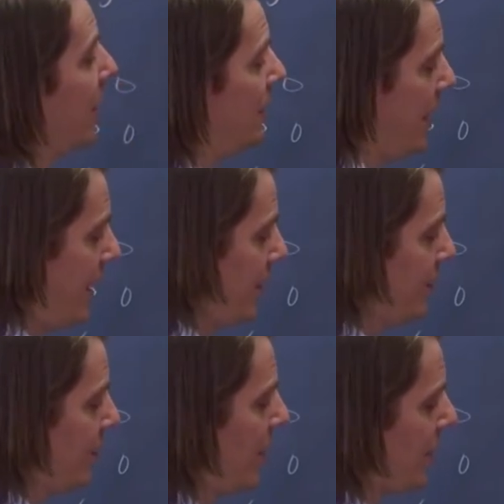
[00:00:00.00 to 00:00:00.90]

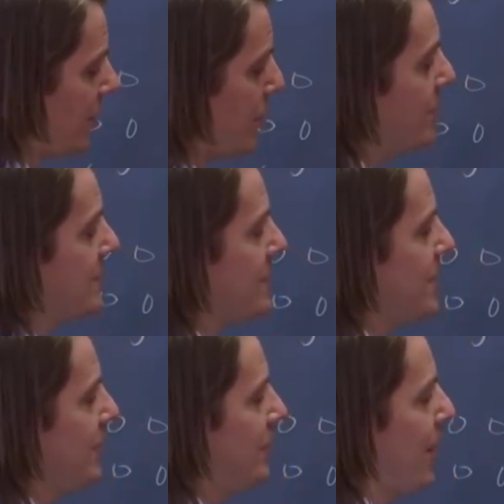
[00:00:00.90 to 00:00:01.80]
lattice. So this
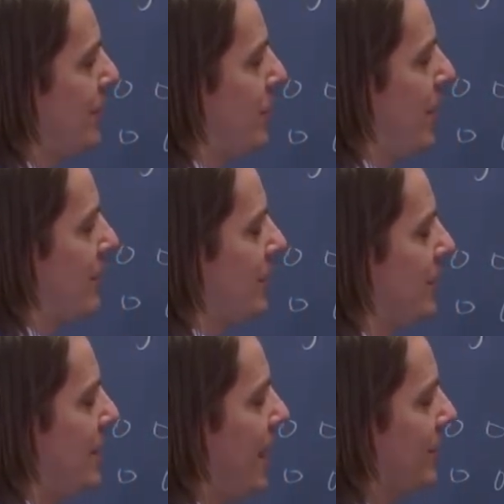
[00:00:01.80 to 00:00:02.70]
is the optical
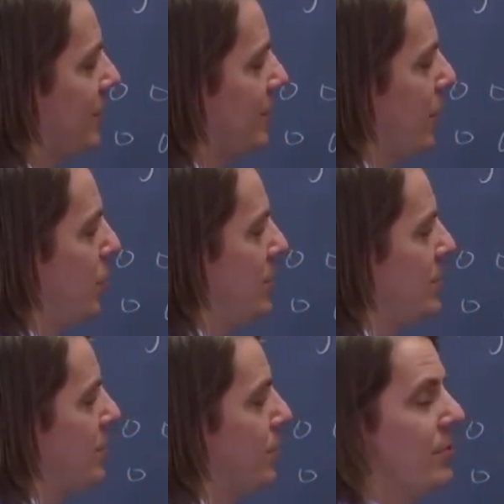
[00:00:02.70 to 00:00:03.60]
axis, the axis on
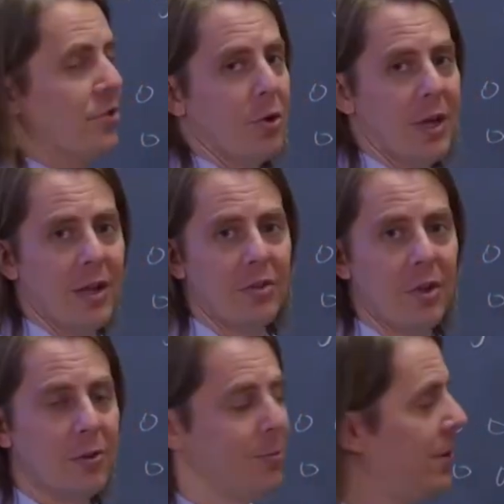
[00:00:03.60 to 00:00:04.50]
which there is no
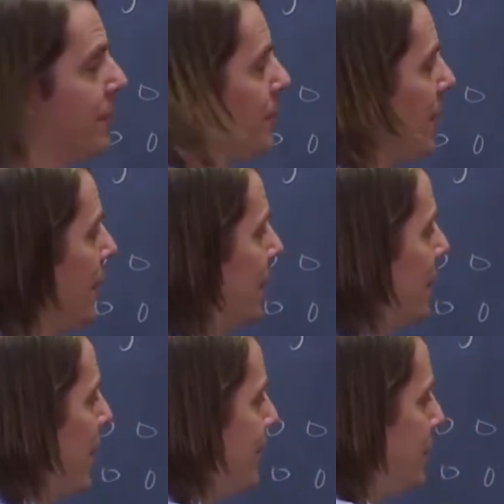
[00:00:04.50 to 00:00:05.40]
anisotropy.
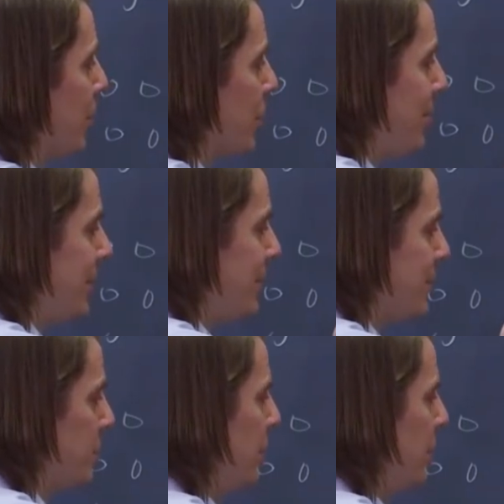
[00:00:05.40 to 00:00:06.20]
Now if you were coming this